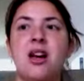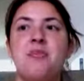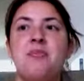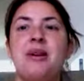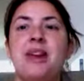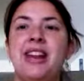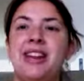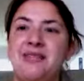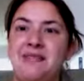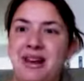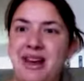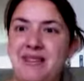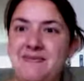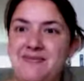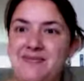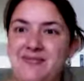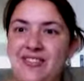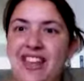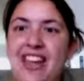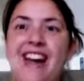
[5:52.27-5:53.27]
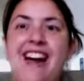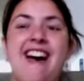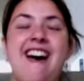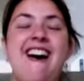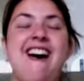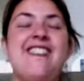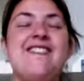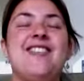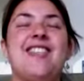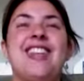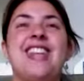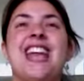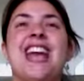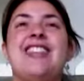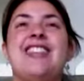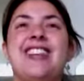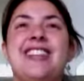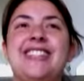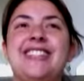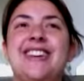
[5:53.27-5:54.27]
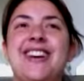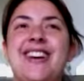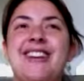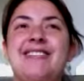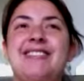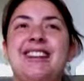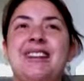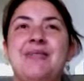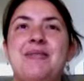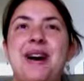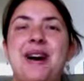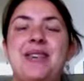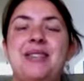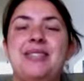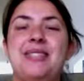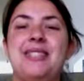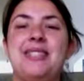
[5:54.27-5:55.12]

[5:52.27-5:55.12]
But anyway, yeah, that's going really well.